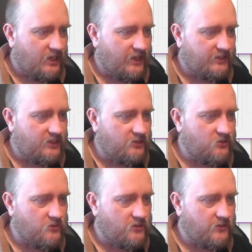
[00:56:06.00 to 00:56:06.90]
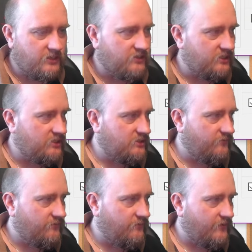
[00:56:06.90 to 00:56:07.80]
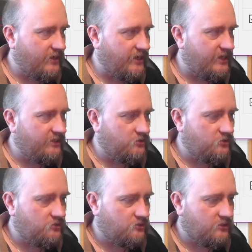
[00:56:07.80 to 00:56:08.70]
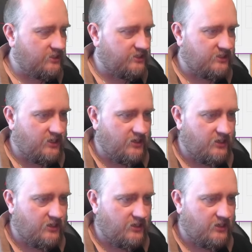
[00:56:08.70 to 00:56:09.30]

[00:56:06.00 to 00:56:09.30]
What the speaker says: I think 2 units is fine. Let's see.